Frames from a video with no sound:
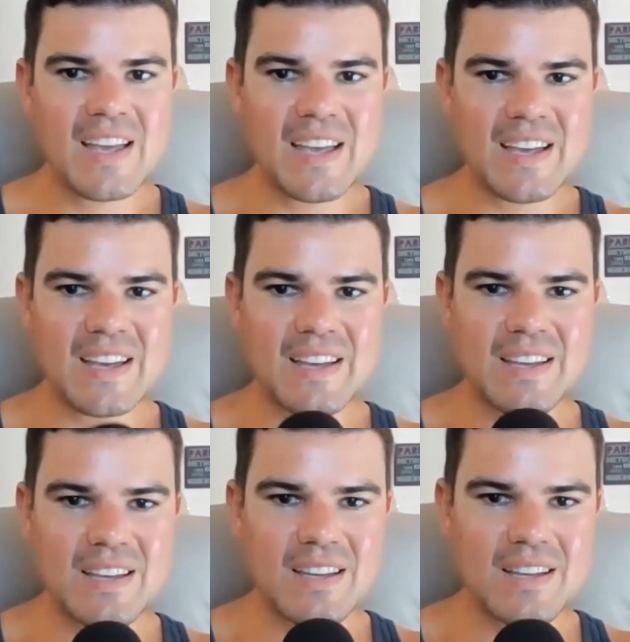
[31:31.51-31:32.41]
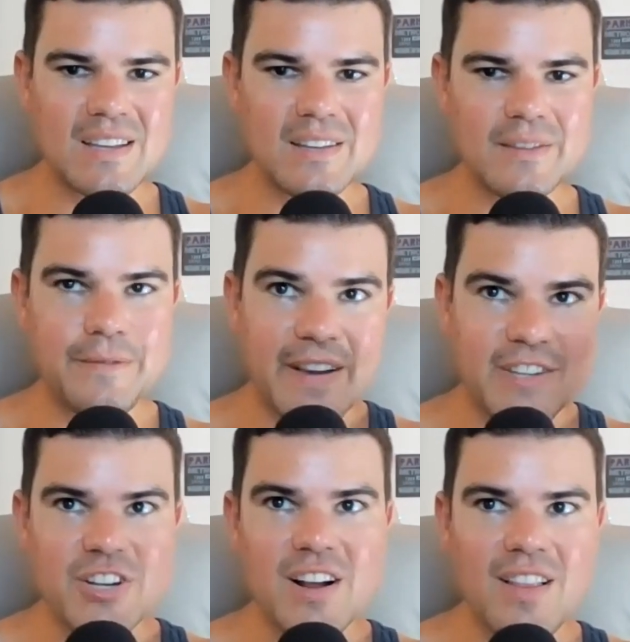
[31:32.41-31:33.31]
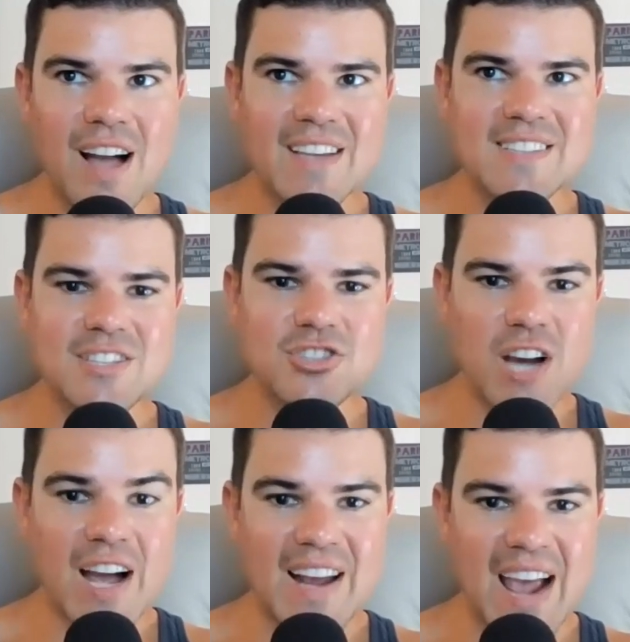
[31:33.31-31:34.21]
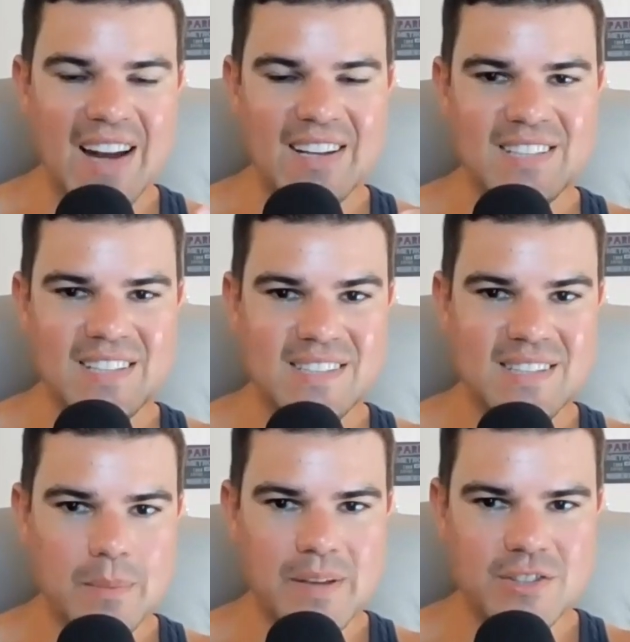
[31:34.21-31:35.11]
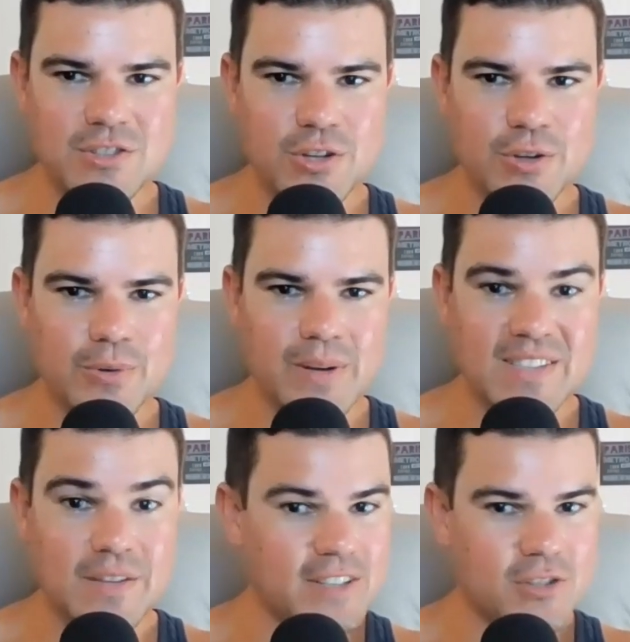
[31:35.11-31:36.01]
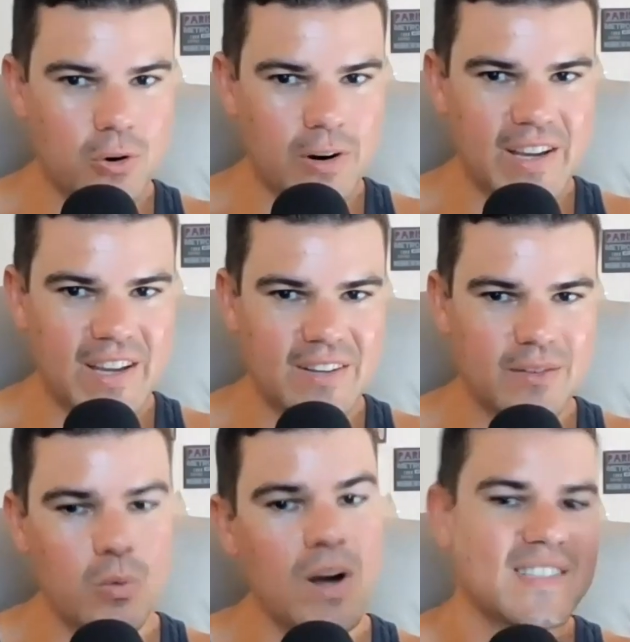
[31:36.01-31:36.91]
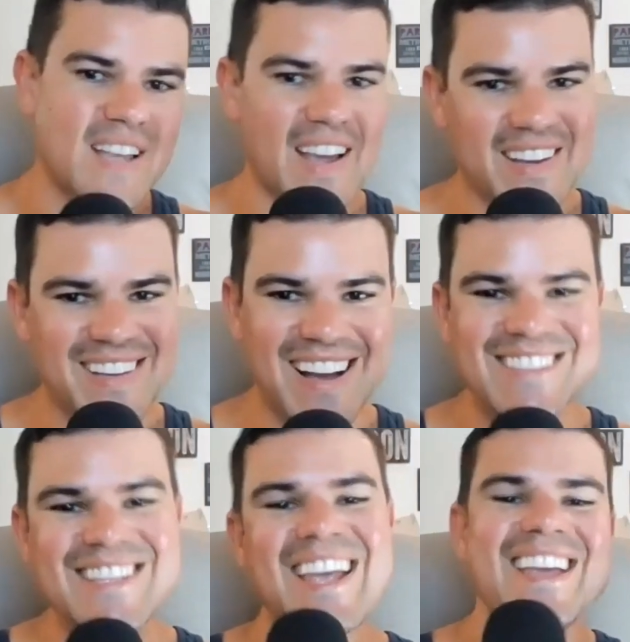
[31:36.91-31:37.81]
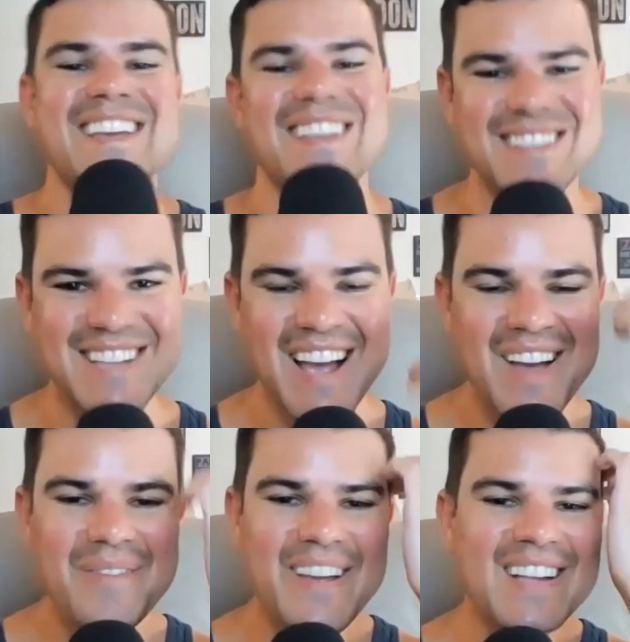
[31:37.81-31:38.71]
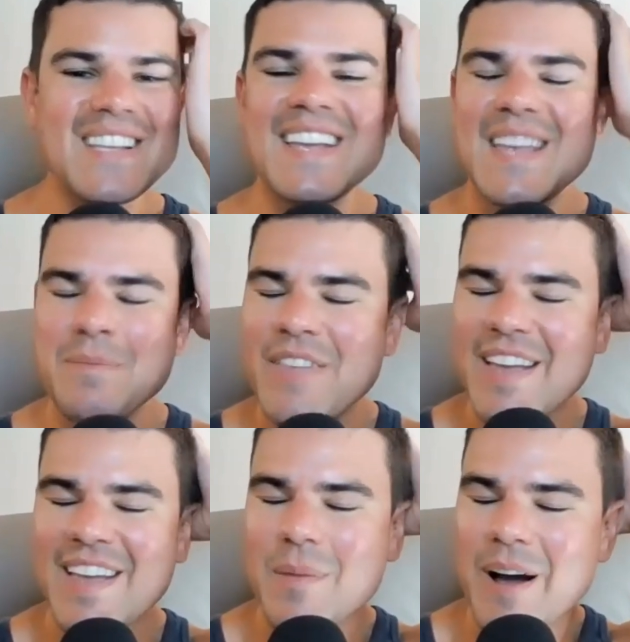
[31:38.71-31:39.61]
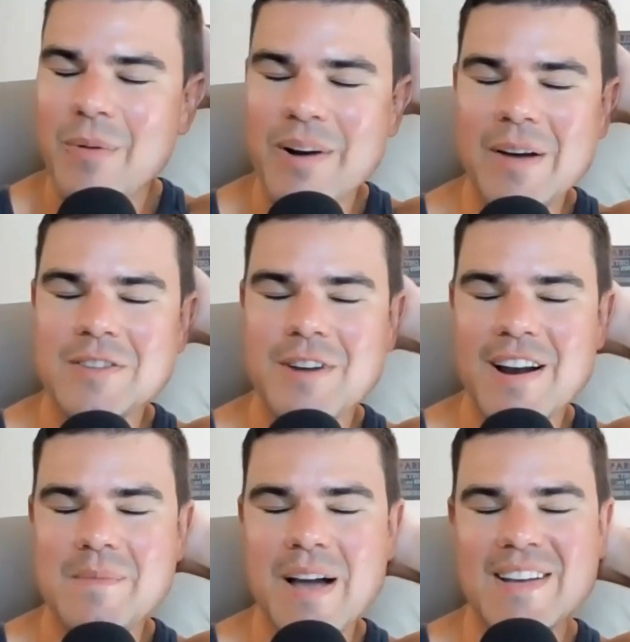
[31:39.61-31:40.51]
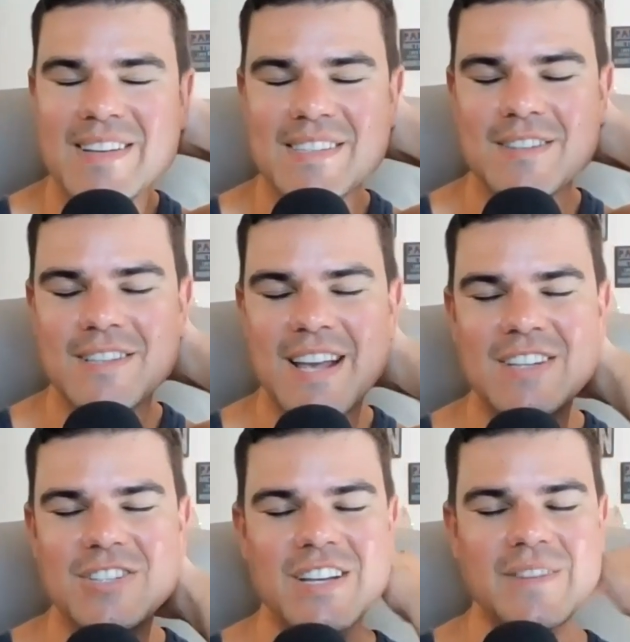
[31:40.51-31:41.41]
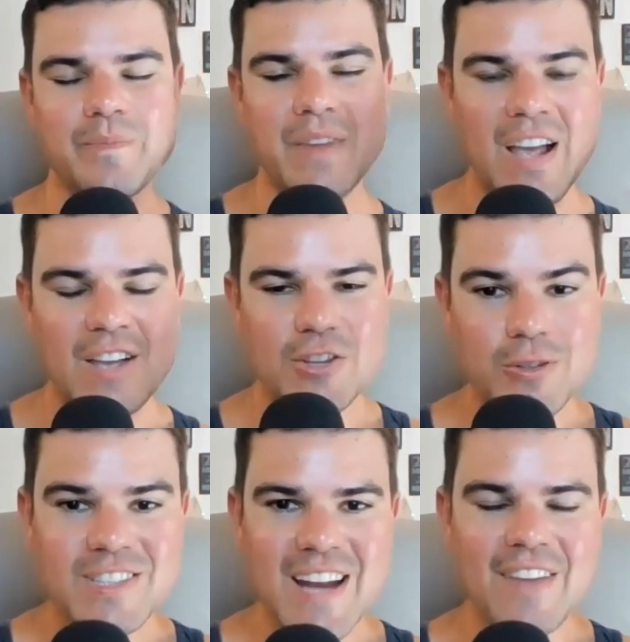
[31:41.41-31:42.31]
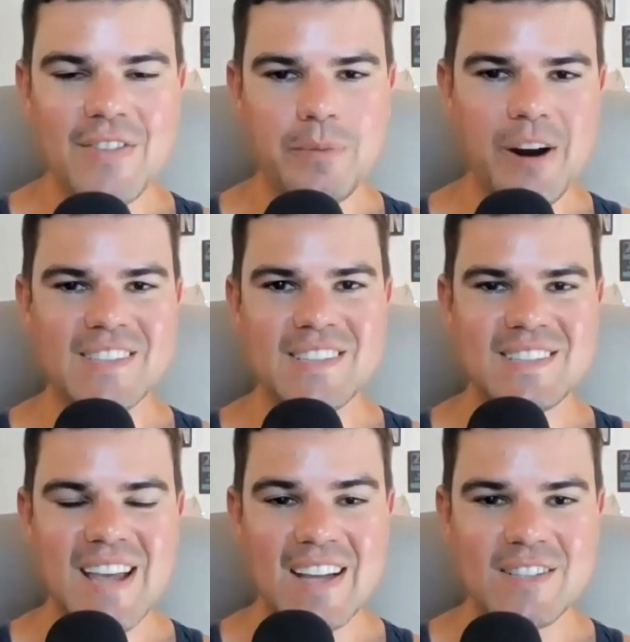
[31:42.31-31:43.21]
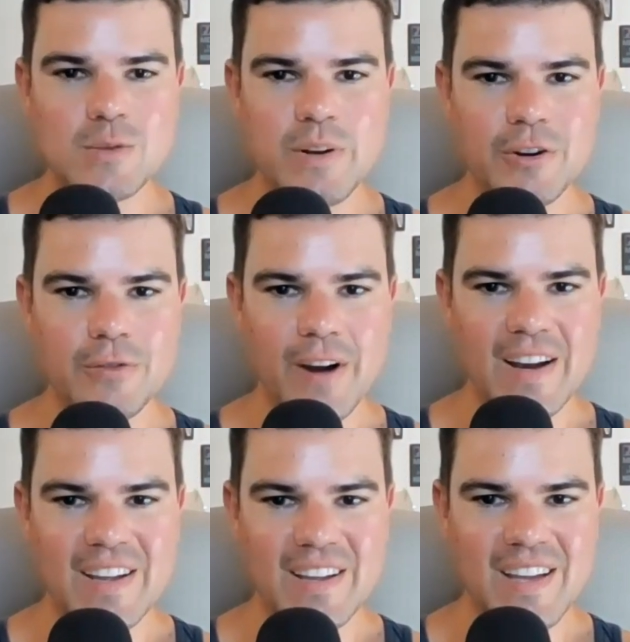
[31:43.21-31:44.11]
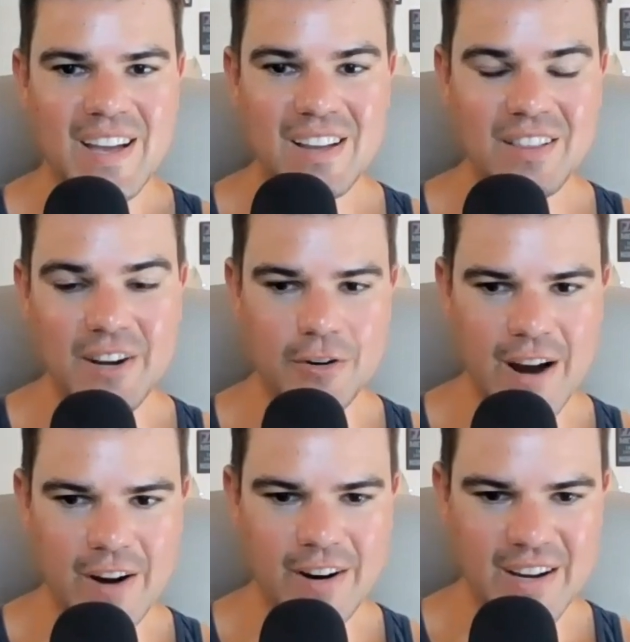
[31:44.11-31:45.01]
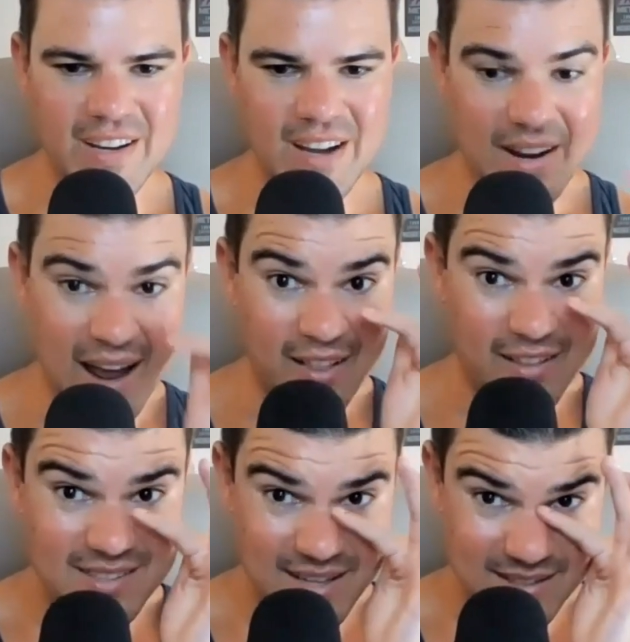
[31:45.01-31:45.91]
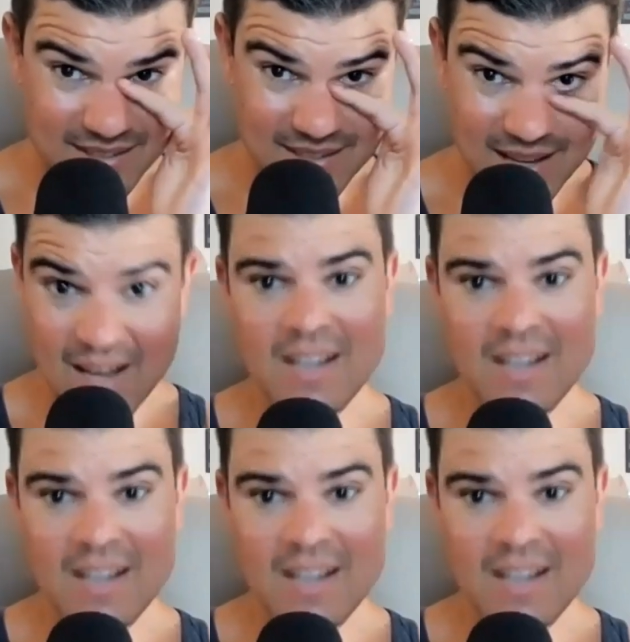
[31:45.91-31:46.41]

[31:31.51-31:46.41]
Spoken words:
It fictionalizes John Addington Symonds, who is a Victorian, I say is because I keep thinking about when I was writing my dissertation, you stay in the present tense when you're writing literary analysis.